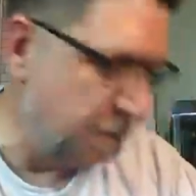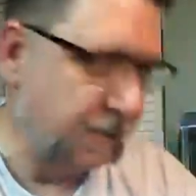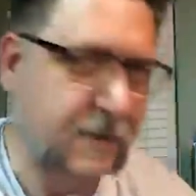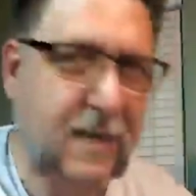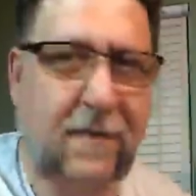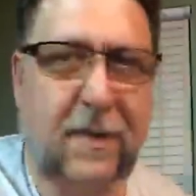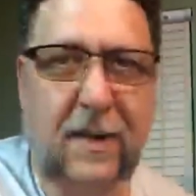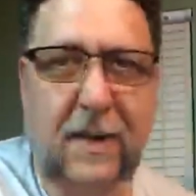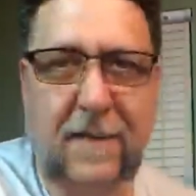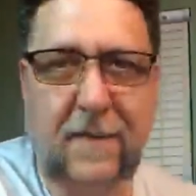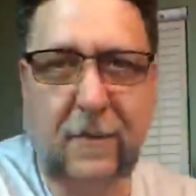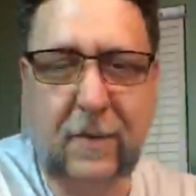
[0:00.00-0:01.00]
a
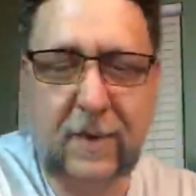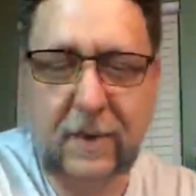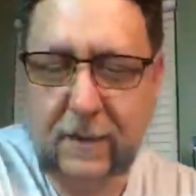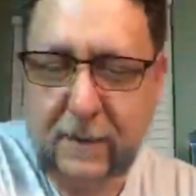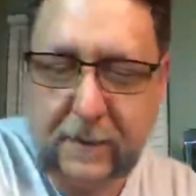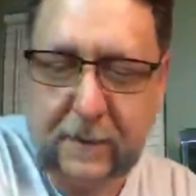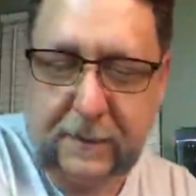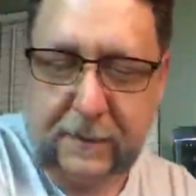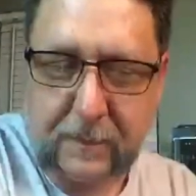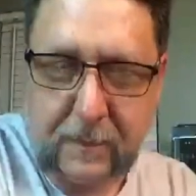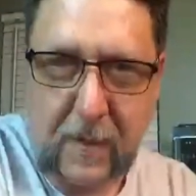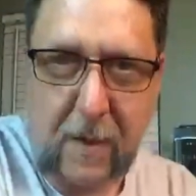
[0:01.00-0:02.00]
7-Eleven with it
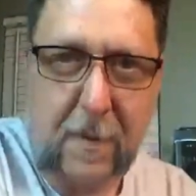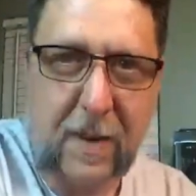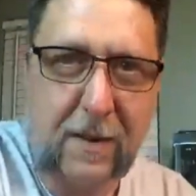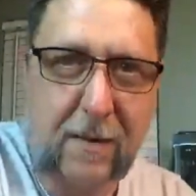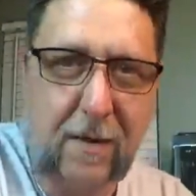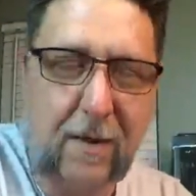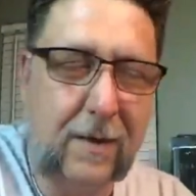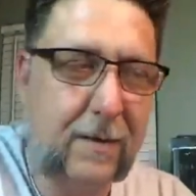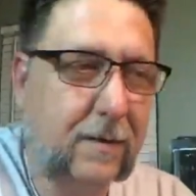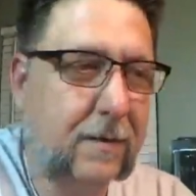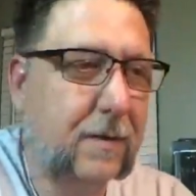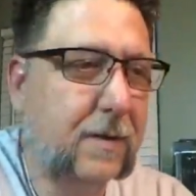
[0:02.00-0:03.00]
on my car.
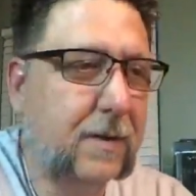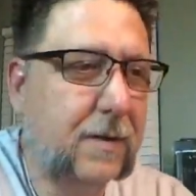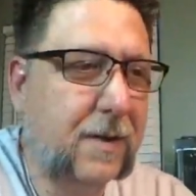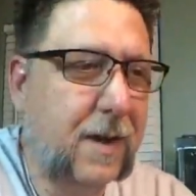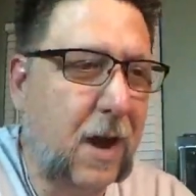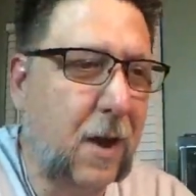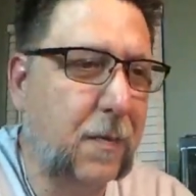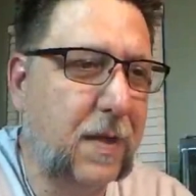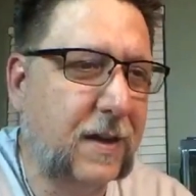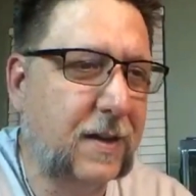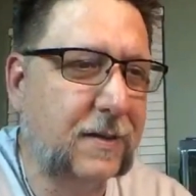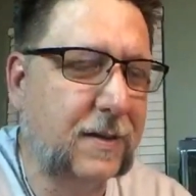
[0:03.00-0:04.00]
I hope
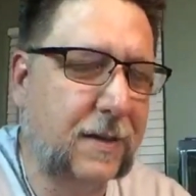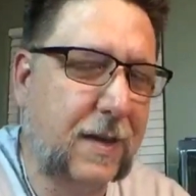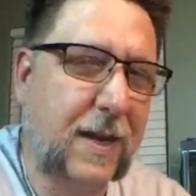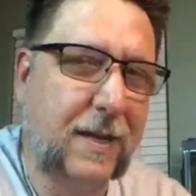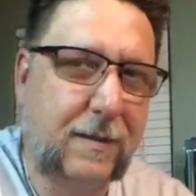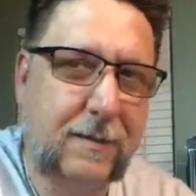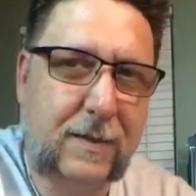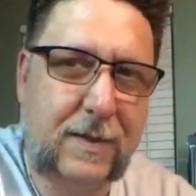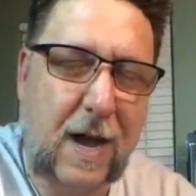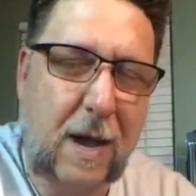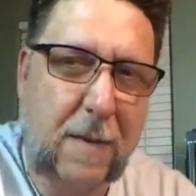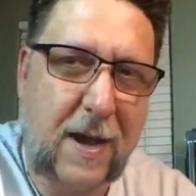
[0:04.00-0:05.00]
that doesn't,
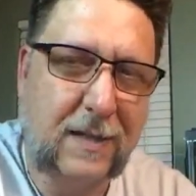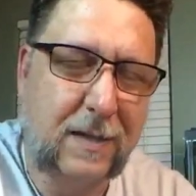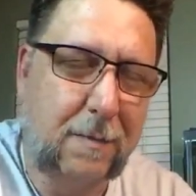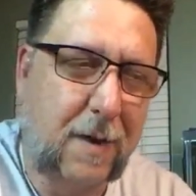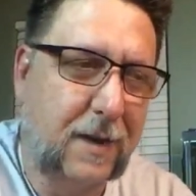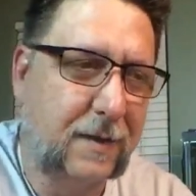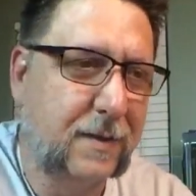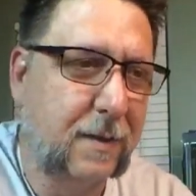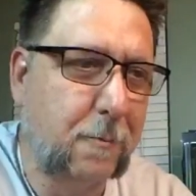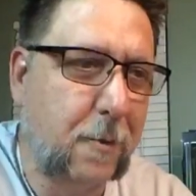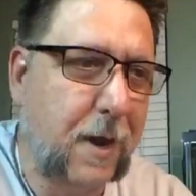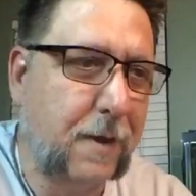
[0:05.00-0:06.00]
tie back to Mike
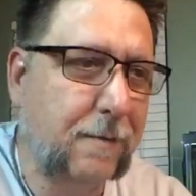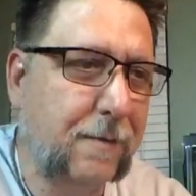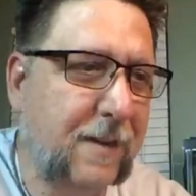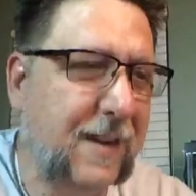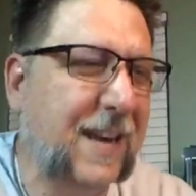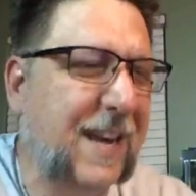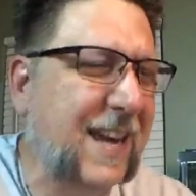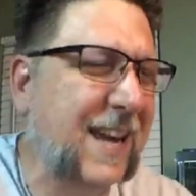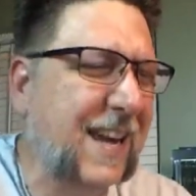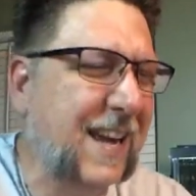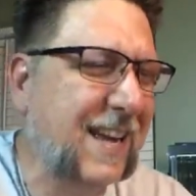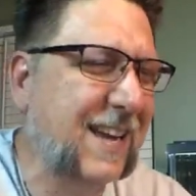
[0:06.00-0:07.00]
some way.
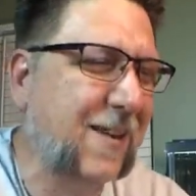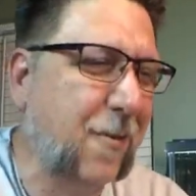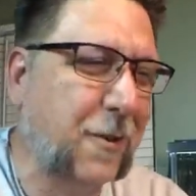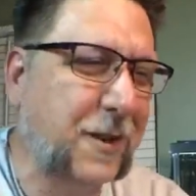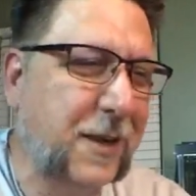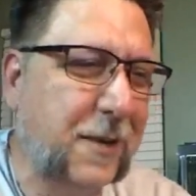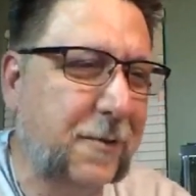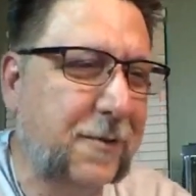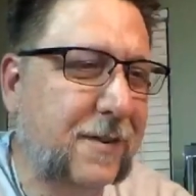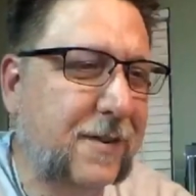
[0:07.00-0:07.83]
Or you.